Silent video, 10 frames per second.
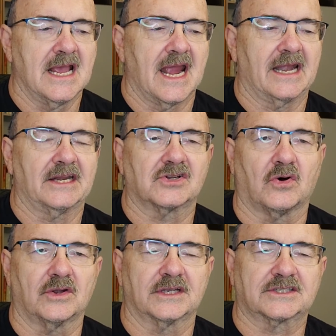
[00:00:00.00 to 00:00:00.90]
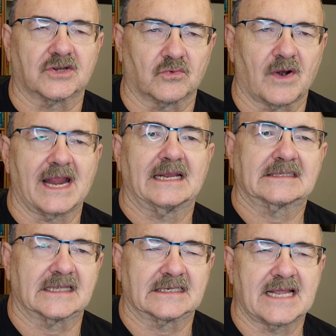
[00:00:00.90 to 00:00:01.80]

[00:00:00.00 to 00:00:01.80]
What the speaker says: and he told us to raise the